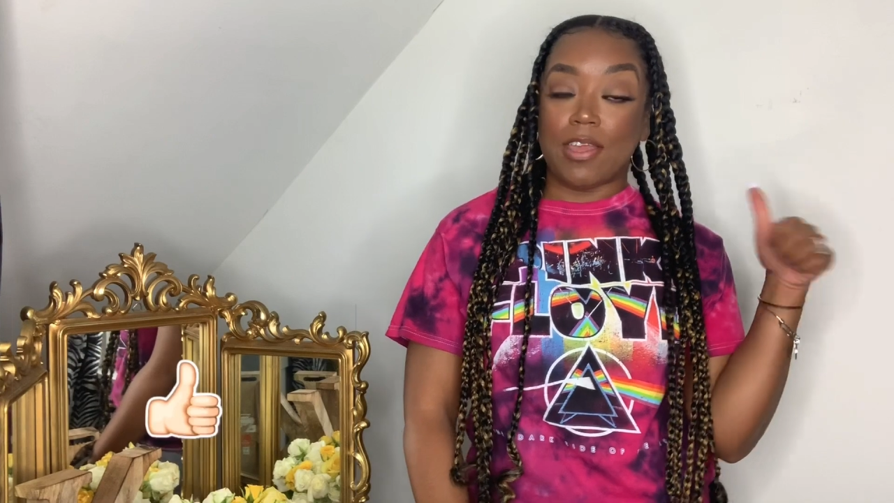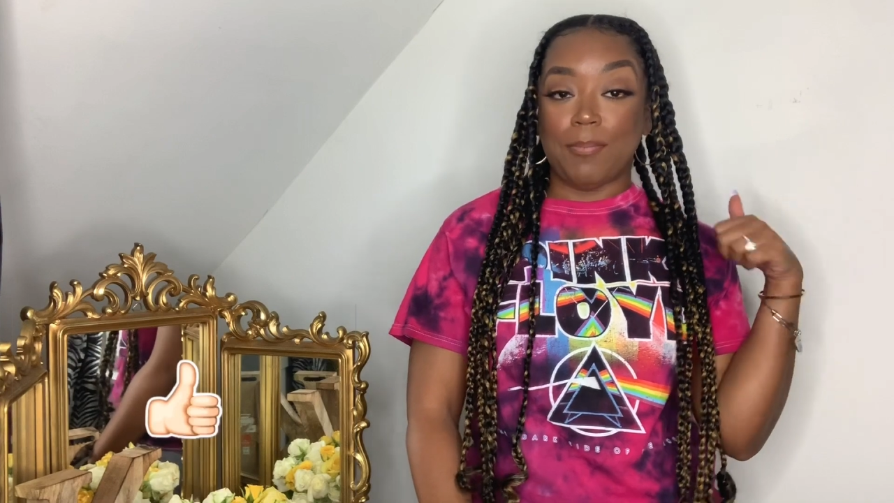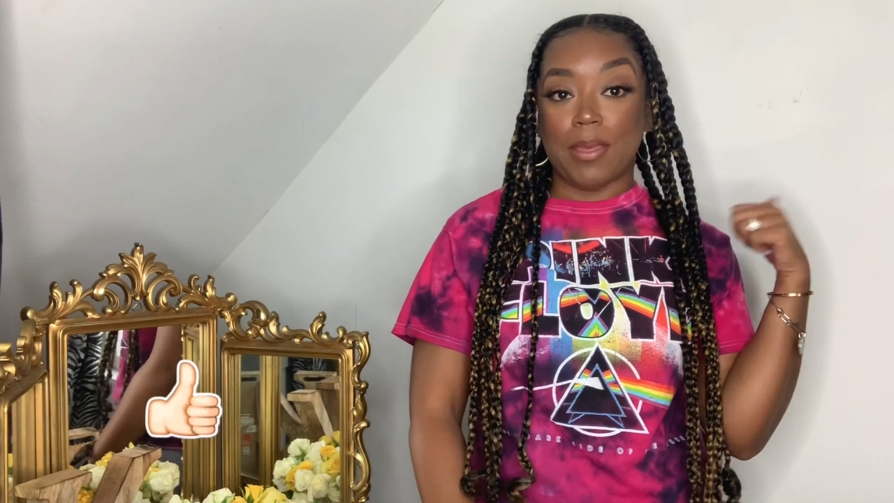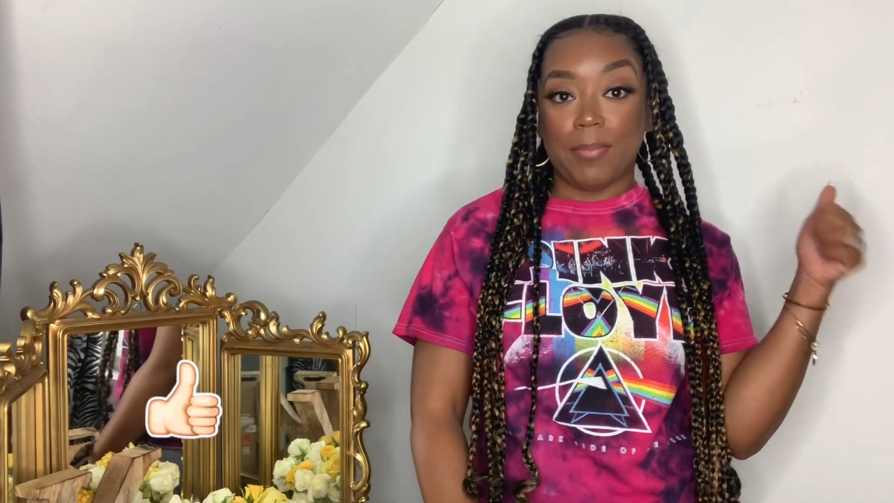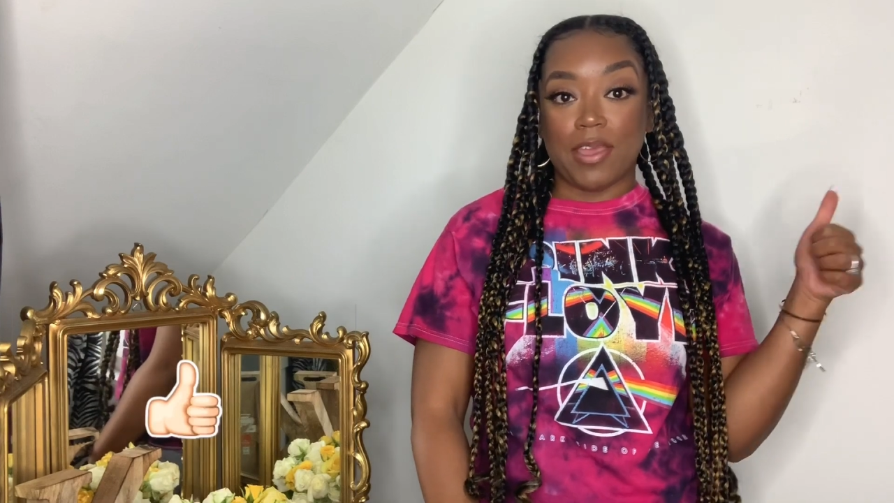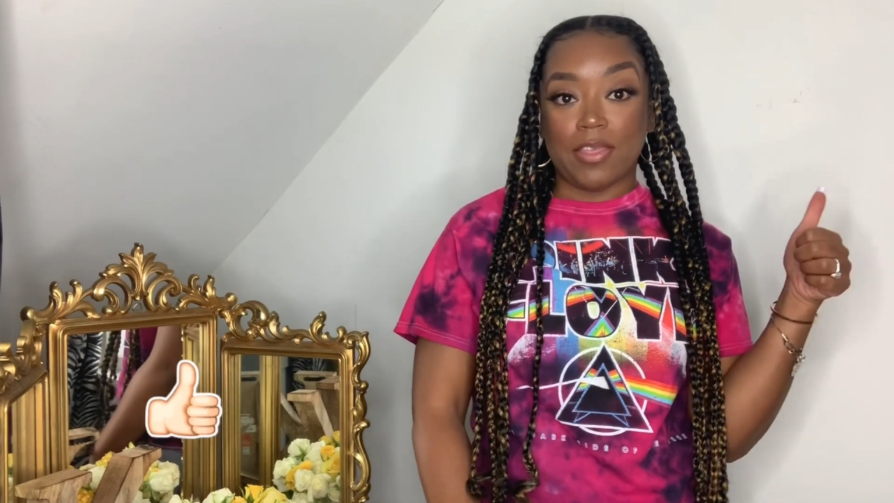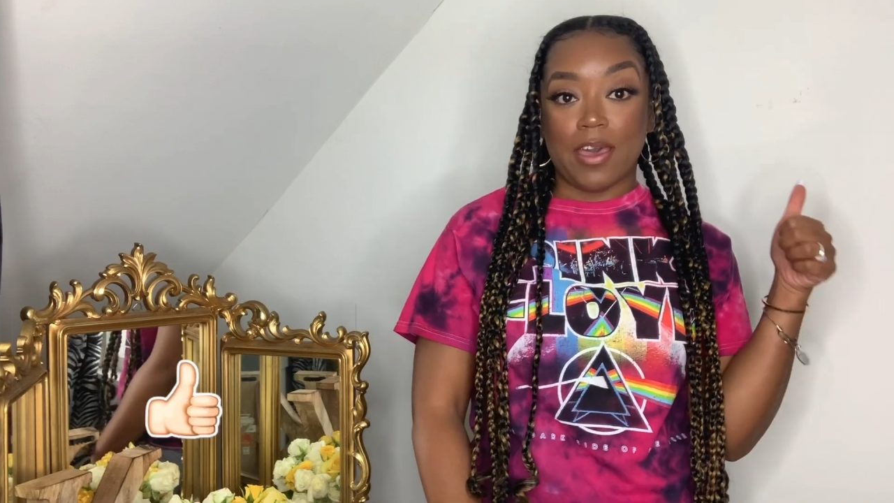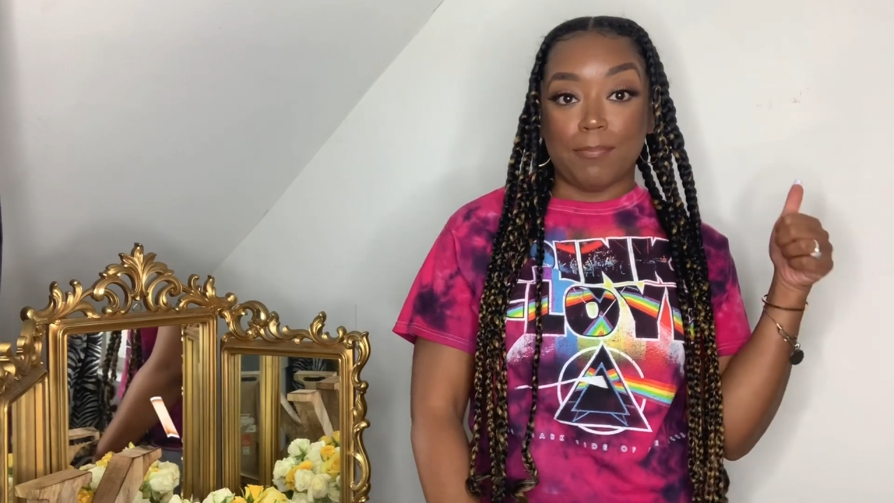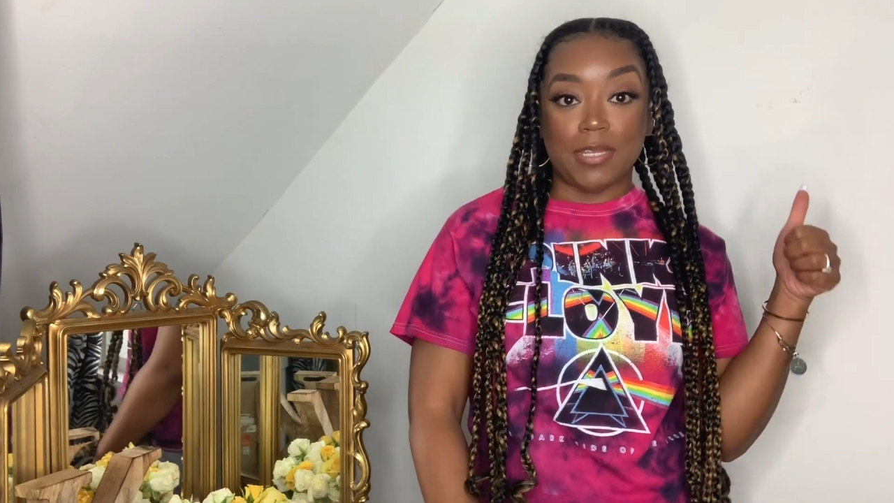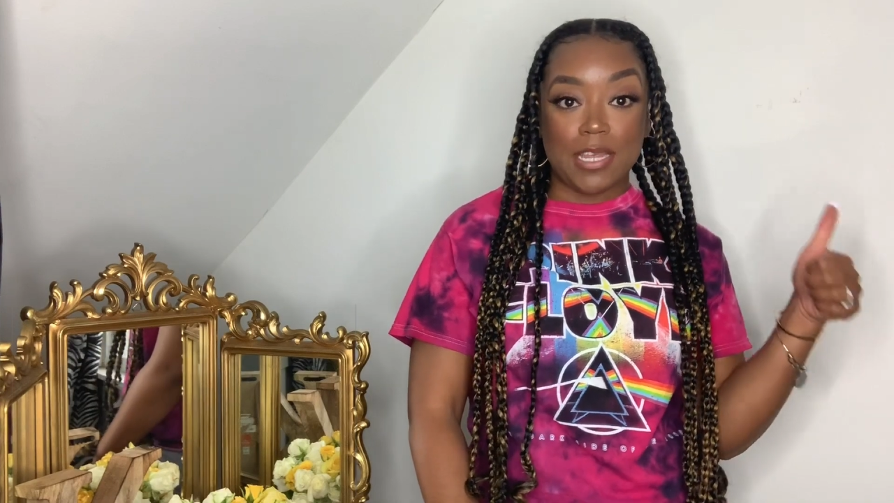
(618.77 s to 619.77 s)
give me a big
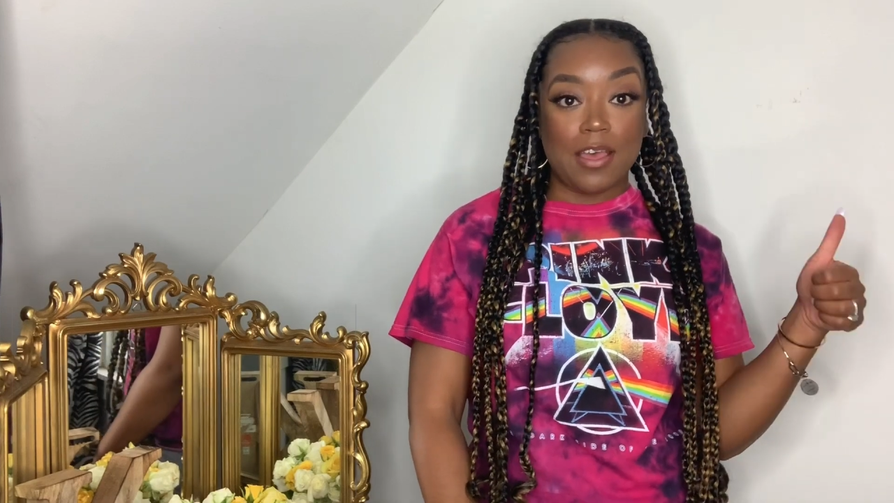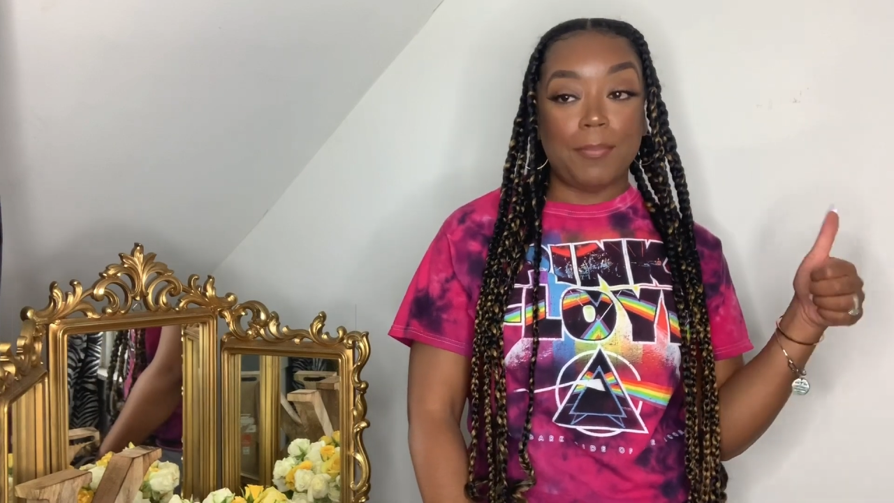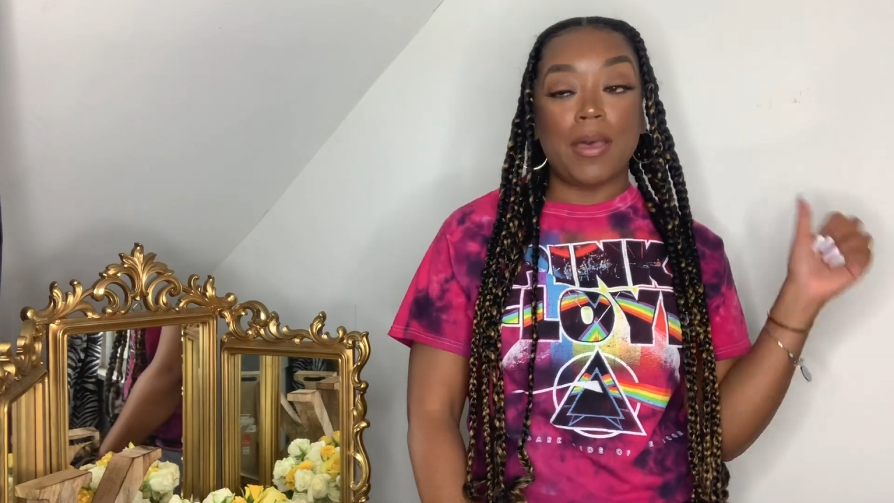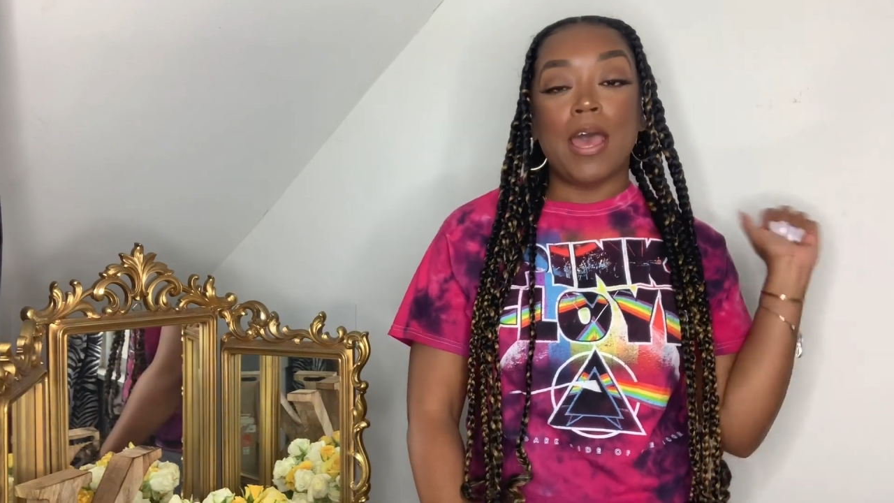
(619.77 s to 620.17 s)
thumbs up.